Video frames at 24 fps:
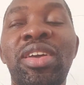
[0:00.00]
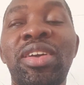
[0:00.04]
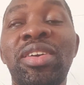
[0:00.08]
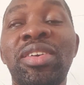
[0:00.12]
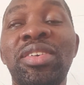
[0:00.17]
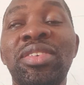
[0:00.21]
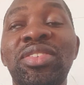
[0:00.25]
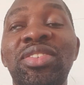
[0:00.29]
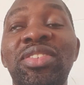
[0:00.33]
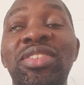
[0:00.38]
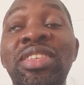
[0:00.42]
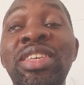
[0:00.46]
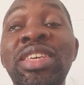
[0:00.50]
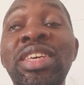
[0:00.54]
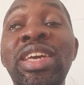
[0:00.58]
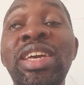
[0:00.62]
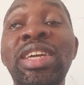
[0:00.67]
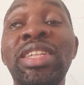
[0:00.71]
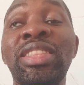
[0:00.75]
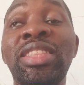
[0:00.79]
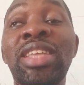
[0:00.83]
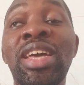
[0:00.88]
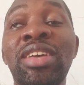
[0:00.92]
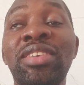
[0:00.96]

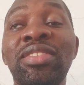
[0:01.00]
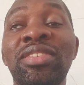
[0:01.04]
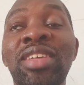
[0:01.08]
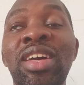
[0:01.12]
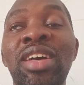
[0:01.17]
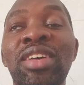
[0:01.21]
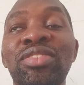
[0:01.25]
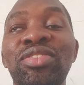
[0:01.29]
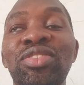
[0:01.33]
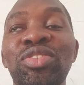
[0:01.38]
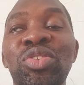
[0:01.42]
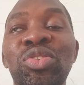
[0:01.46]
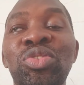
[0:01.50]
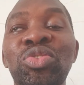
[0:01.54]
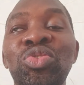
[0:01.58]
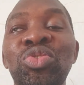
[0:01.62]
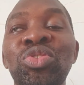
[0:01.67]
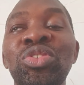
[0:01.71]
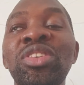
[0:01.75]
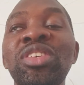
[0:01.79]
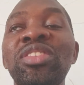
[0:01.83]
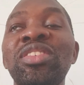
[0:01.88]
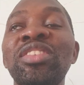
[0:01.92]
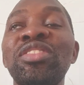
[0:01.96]
CA test, that's
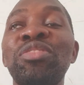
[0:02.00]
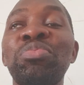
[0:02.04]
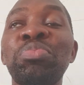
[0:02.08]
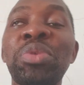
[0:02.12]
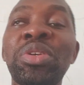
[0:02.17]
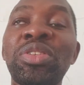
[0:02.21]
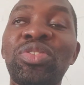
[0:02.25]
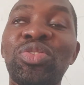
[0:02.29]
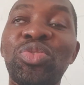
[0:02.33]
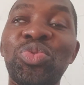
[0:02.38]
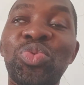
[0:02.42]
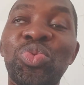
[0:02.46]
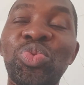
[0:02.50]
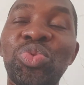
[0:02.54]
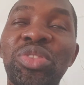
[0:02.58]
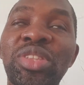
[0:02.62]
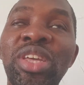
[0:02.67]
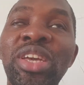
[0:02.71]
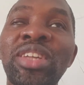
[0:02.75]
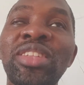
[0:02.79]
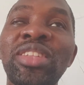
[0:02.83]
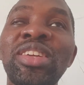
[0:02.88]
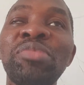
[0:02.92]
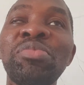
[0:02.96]
continuous assessment, will
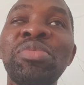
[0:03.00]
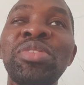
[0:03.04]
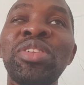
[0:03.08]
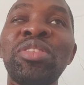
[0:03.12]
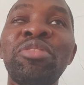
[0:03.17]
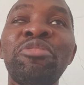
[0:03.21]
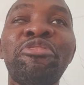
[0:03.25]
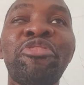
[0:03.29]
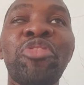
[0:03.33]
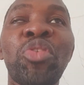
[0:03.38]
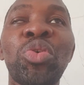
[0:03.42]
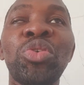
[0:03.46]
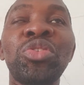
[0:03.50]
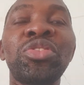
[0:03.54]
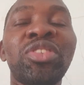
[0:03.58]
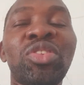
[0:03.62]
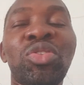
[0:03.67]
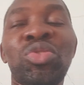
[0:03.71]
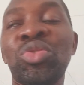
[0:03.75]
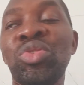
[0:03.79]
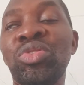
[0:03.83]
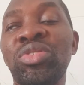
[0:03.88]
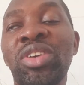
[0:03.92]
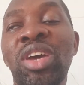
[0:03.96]
take the remaining 40,
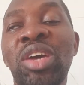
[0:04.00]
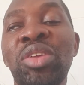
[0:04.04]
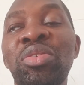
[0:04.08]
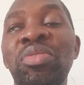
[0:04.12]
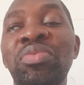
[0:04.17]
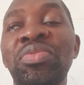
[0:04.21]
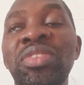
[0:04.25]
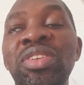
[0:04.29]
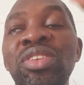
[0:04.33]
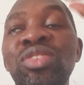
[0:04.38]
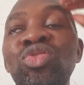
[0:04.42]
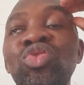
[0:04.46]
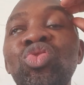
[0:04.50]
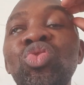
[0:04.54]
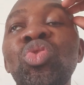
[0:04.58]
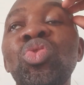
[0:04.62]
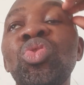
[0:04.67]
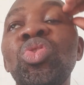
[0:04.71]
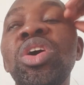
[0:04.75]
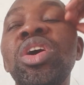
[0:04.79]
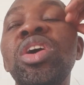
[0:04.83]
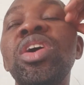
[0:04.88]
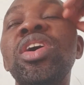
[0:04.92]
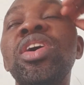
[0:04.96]
all those kind of things.
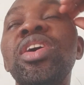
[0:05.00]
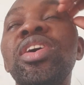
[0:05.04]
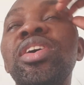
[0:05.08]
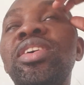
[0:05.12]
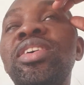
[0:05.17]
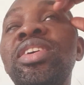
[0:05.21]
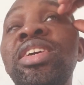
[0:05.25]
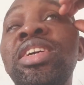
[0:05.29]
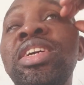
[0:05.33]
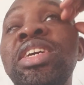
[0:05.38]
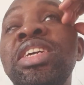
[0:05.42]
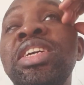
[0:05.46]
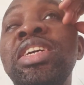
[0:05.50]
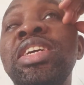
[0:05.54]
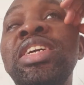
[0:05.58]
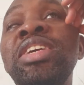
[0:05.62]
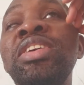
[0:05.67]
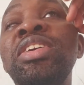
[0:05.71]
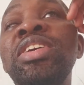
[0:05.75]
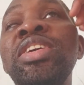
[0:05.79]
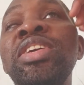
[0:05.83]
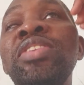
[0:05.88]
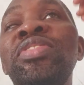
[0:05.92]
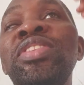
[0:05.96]
So
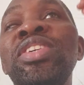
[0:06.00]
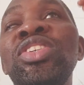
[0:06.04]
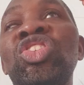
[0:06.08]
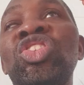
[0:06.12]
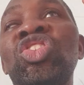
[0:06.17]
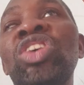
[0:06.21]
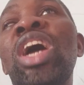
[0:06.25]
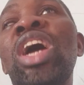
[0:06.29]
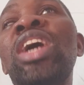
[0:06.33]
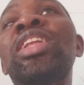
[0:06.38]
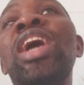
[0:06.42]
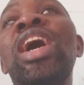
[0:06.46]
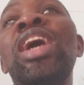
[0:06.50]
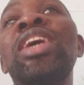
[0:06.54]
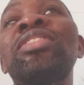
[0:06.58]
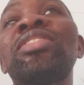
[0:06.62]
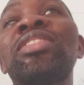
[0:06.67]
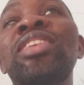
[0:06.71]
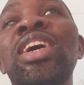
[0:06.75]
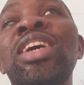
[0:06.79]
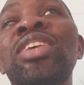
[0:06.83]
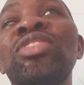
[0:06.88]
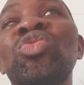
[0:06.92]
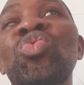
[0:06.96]
if the child
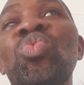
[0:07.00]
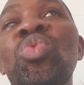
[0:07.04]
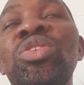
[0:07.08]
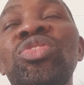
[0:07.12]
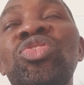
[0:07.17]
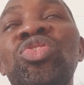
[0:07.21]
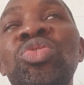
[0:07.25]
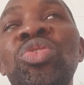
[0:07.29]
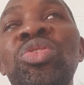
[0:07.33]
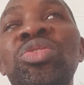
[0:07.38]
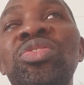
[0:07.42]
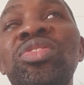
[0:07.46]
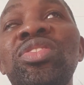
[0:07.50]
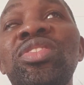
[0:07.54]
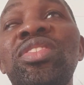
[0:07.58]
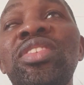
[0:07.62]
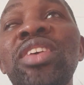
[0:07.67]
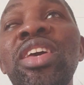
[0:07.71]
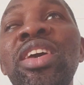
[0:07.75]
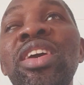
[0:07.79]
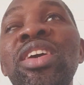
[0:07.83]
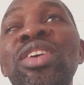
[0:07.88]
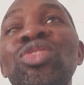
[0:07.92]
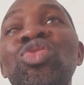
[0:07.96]
answers questions,
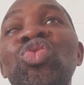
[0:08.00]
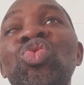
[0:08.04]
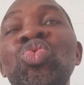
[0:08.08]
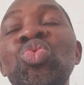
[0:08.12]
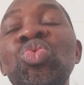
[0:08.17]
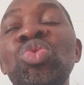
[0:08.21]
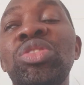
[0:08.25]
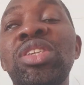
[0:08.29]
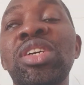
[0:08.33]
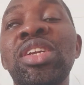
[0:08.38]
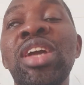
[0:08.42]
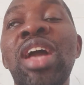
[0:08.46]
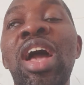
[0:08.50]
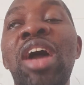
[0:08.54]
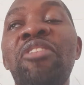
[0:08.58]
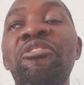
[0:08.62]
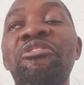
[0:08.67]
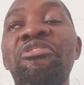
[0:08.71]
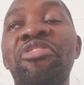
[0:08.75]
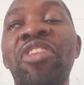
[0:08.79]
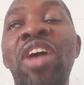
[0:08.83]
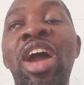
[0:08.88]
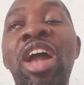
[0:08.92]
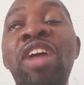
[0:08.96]
say 2, 3,
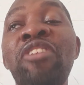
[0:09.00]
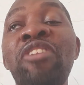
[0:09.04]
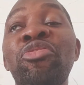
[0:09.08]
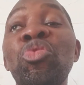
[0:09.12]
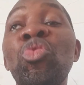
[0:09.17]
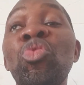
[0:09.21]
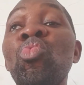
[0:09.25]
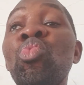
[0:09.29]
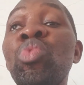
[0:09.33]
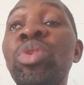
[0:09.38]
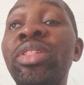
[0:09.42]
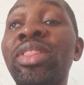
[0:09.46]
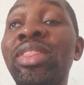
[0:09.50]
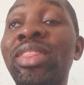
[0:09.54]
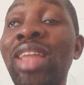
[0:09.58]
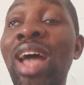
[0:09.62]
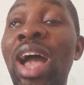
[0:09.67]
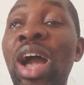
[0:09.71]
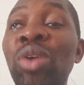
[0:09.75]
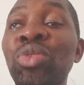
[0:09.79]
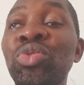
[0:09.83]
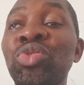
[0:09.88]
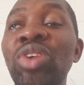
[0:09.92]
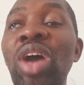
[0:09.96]
and 5,
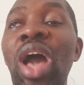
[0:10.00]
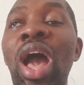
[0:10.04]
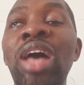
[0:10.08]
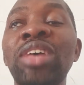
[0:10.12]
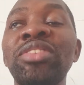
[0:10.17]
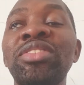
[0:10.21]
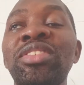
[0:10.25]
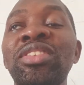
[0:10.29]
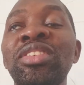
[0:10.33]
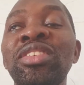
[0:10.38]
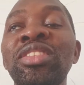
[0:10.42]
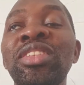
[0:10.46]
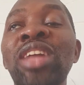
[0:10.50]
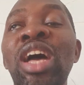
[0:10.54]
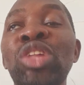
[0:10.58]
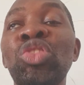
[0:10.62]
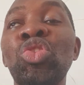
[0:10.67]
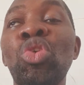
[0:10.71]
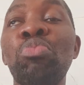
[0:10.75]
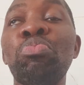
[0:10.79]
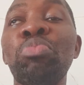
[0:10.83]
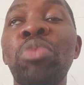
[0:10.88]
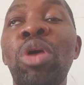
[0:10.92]
without answering that number